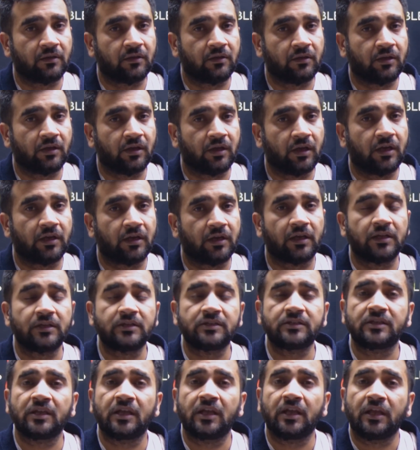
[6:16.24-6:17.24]
It
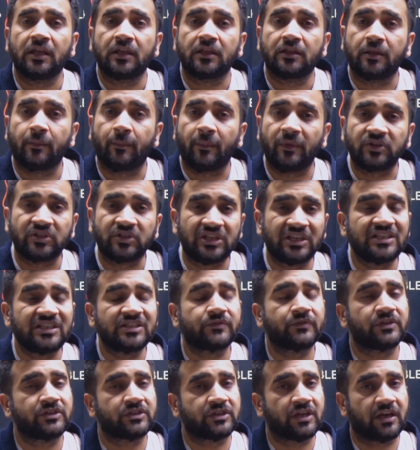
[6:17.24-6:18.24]
is the machines
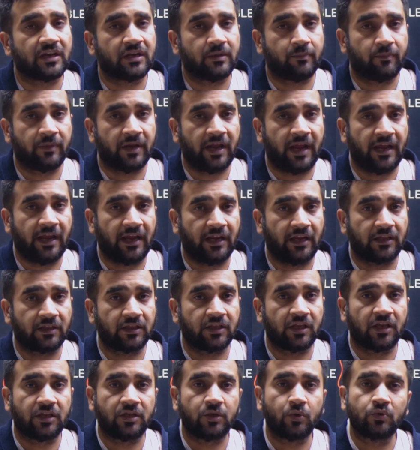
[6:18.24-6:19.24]
which are replying.
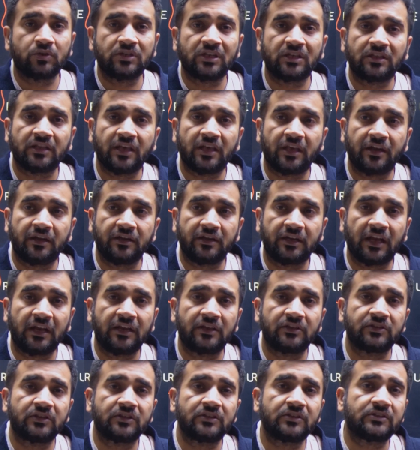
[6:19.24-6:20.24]
They are using their
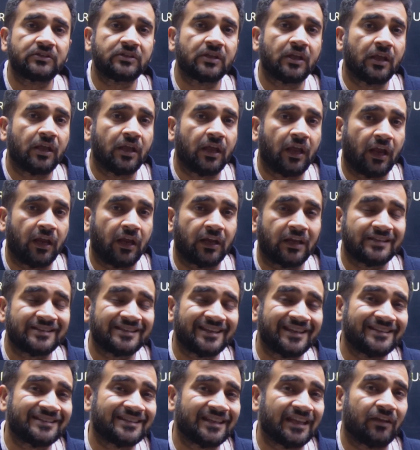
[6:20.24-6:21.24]
intelligence in
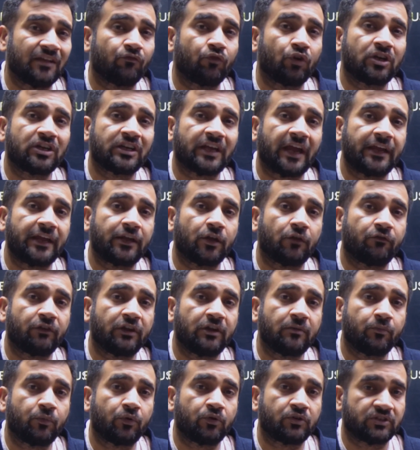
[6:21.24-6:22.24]
assessing what kind of
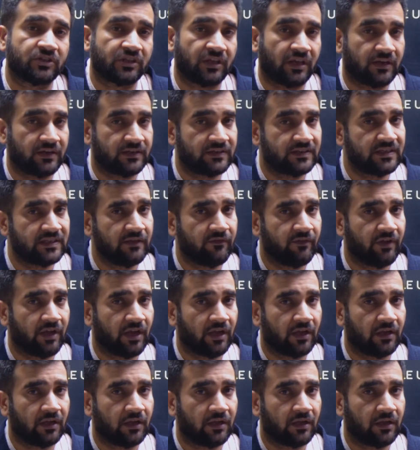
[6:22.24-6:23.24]
inputs they are receiving.
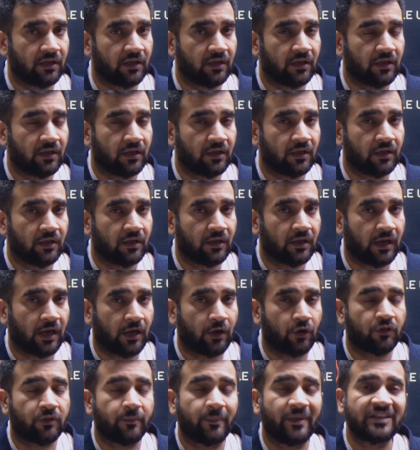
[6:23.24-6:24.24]
And
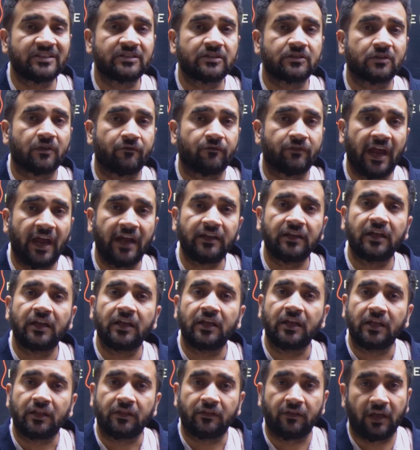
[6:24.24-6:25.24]
on the basis of that,
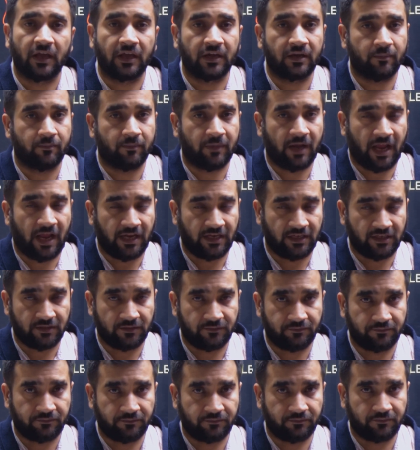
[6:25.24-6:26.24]
they are replying.
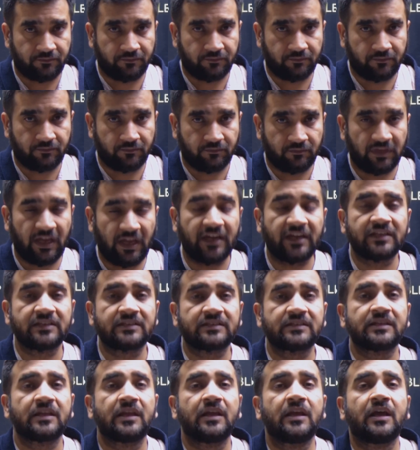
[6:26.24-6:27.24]
That
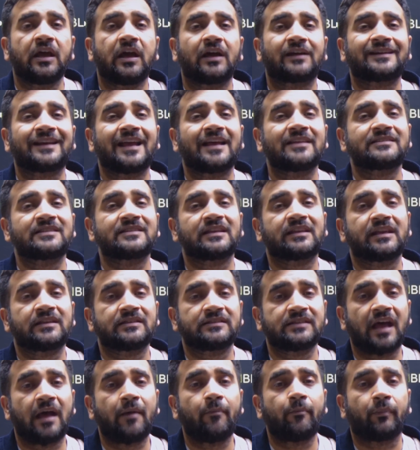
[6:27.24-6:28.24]
is a classic
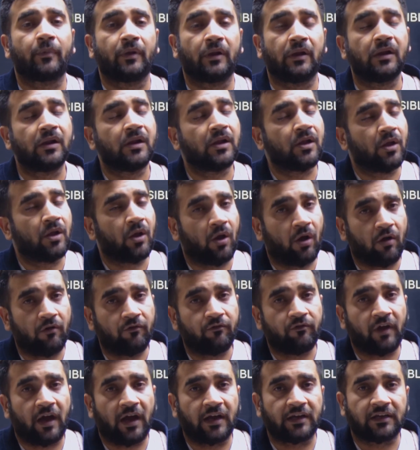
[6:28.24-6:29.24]
example
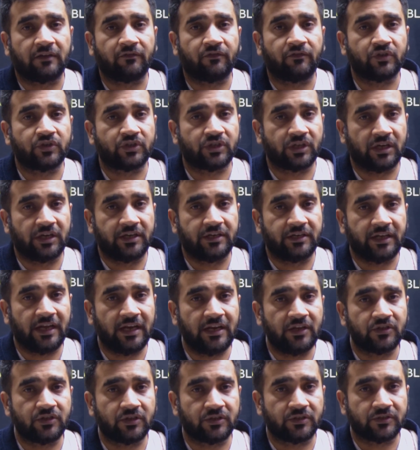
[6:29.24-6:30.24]
of artificial
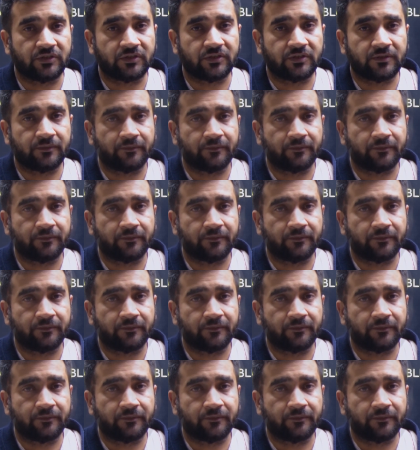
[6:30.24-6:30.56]
intelligence.